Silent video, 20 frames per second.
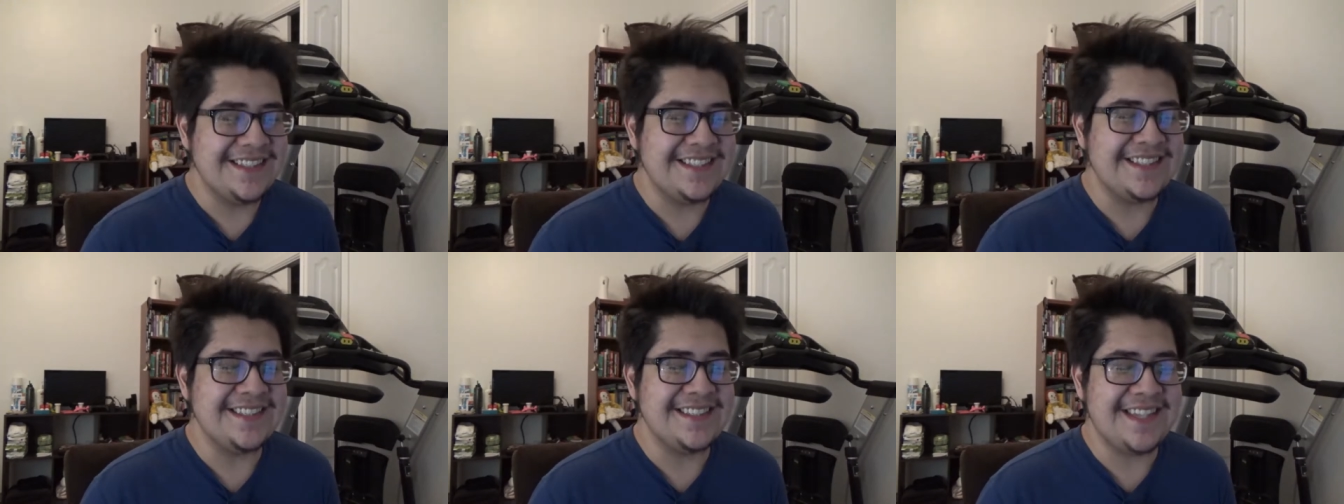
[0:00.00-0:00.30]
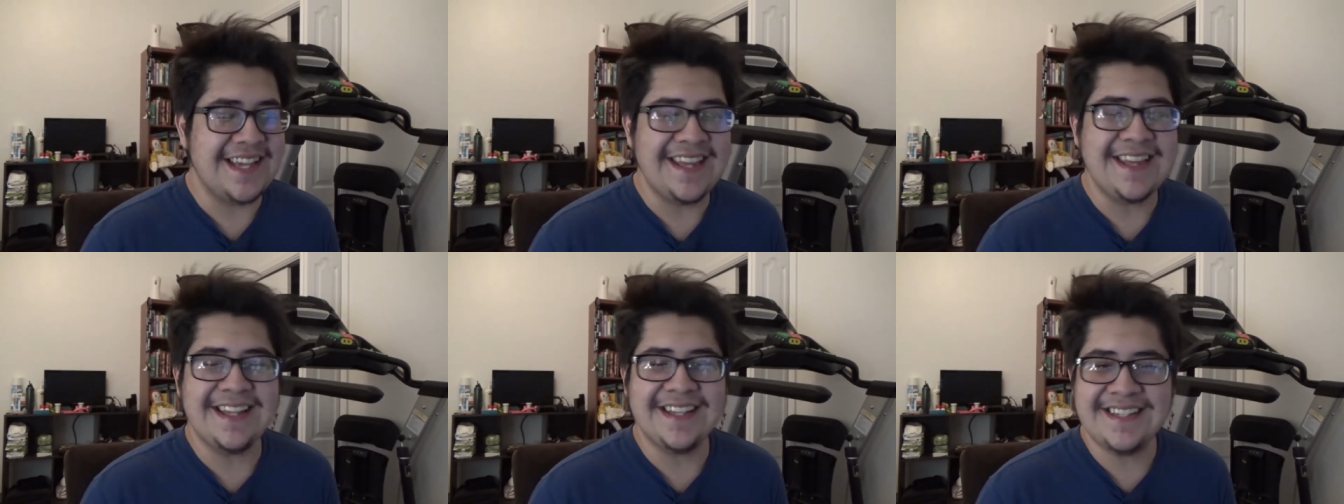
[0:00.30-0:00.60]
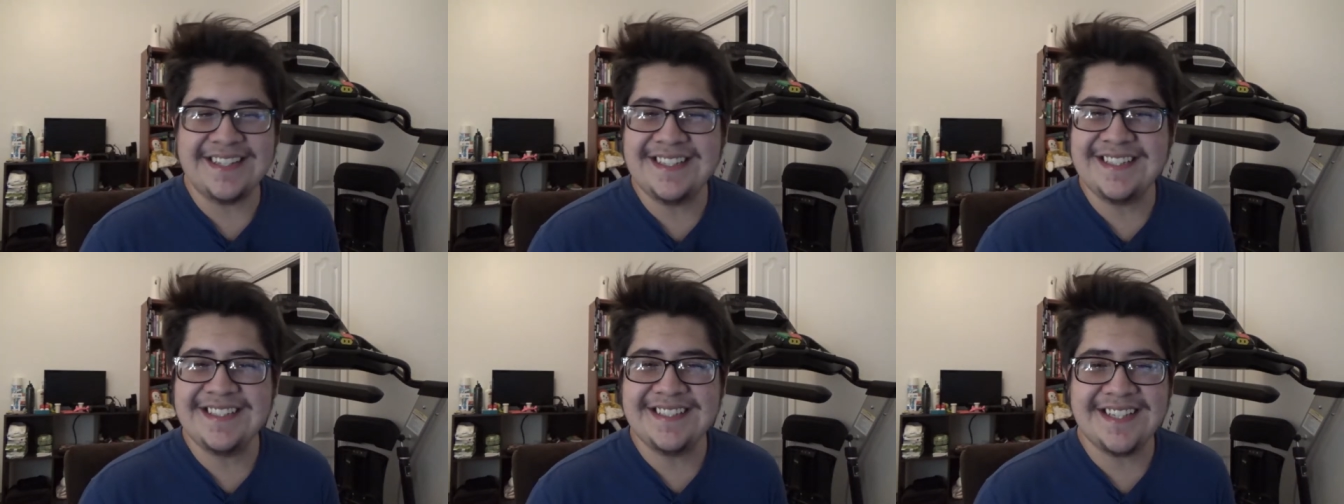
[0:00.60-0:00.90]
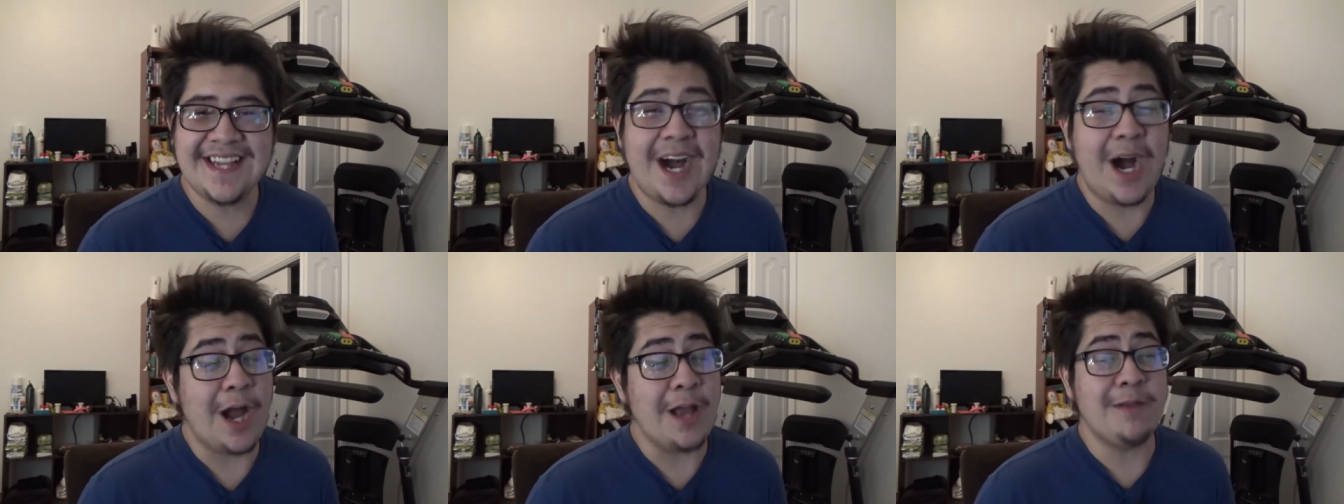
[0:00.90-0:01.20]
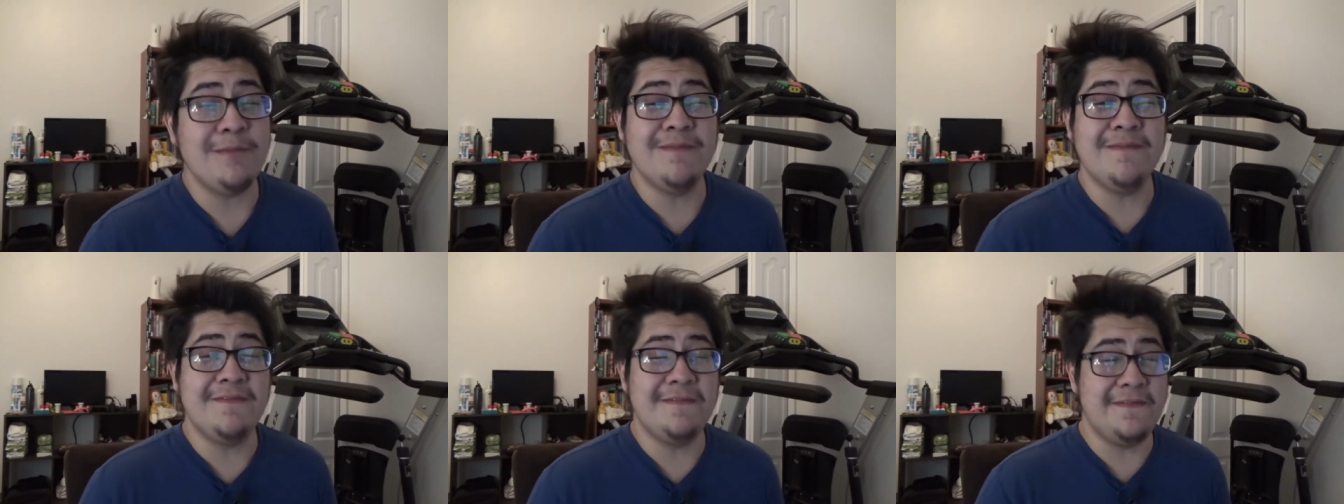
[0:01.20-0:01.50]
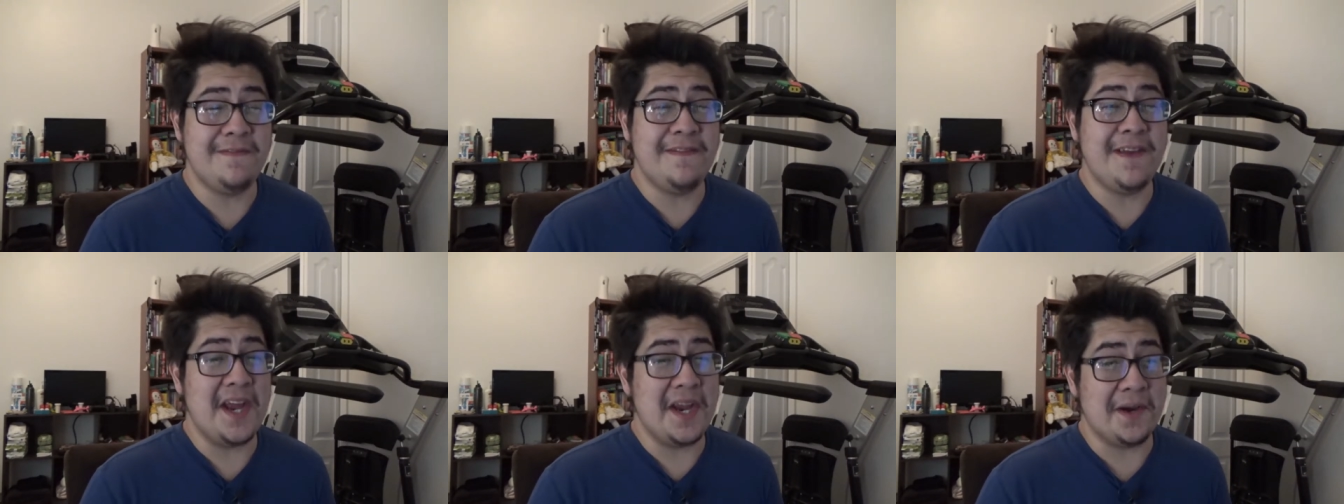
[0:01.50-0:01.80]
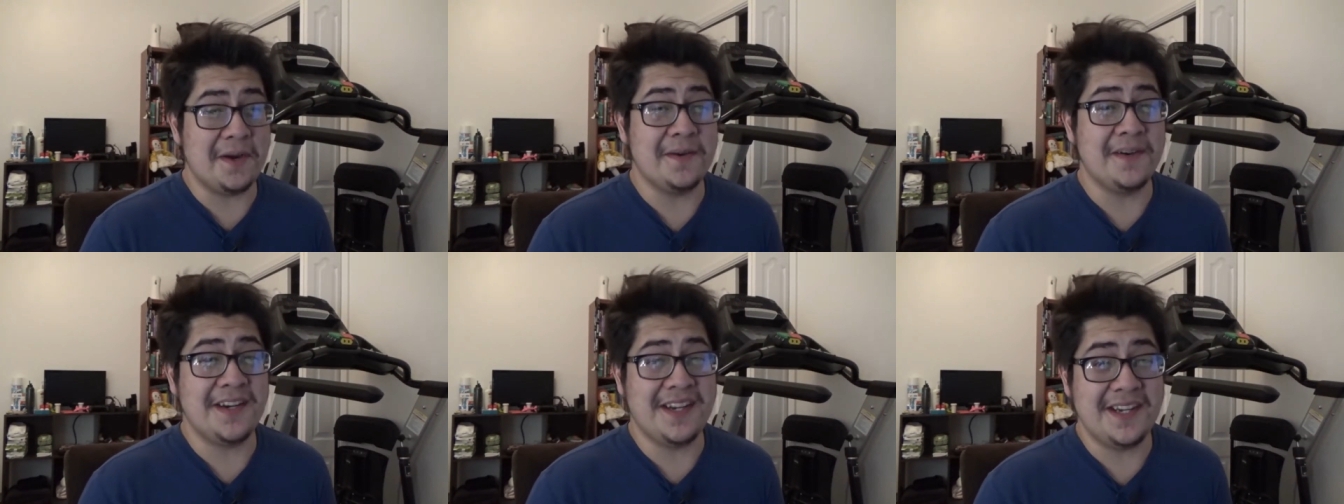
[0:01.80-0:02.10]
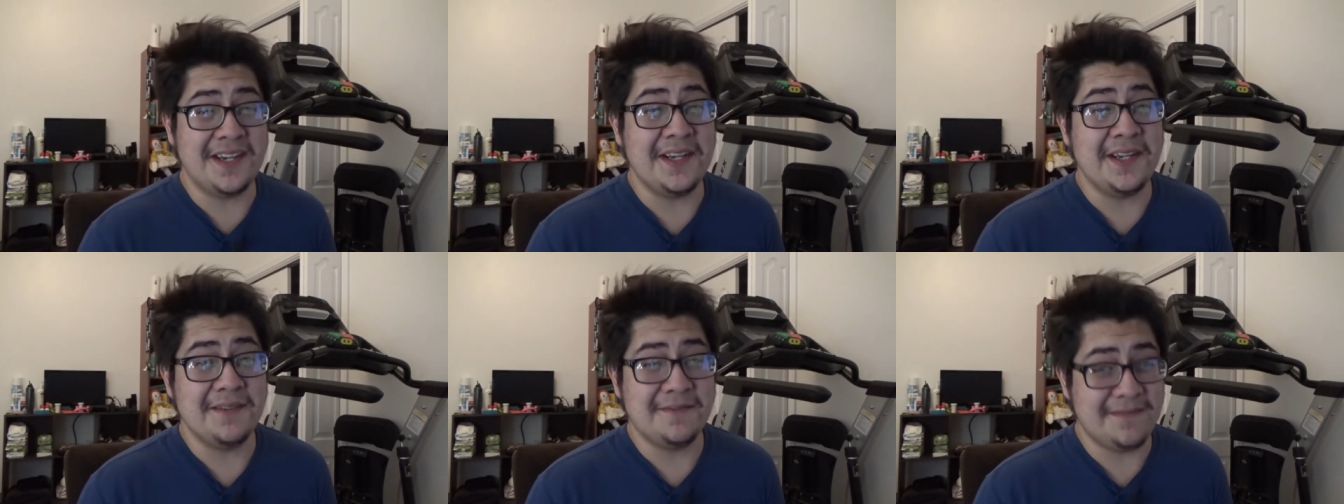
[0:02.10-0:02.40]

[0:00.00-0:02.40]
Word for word: To say the least, I'm very,